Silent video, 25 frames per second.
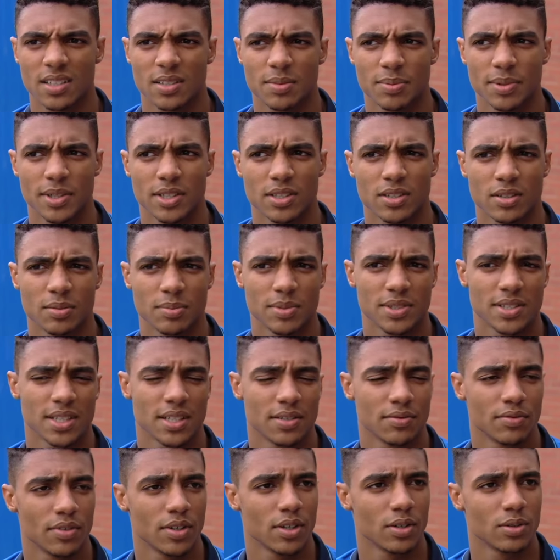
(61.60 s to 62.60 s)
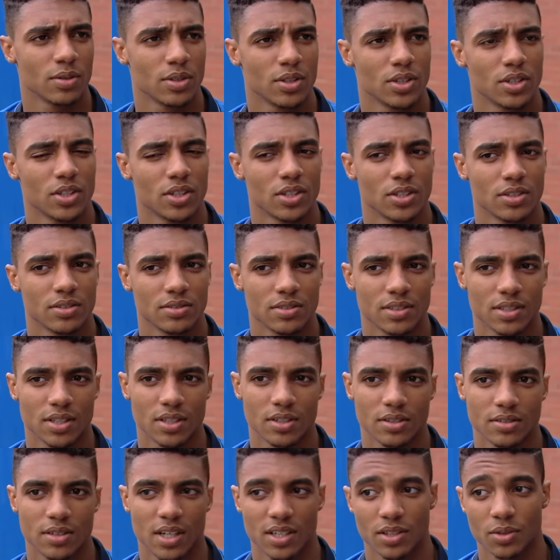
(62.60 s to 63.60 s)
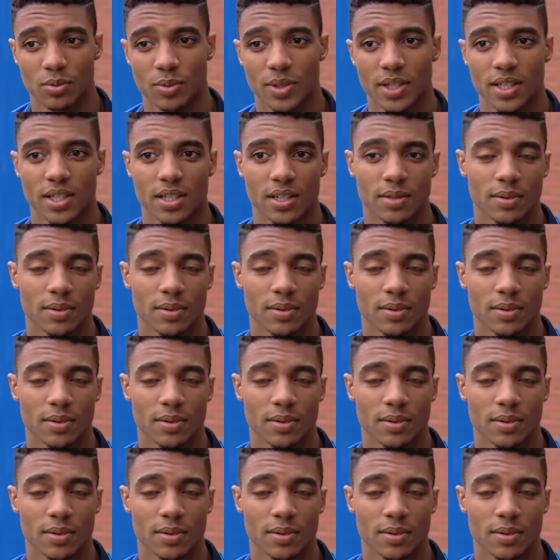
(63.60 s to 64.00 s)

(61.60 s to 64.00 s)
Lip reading: like to be in a number 10 role or, you know, on the wing.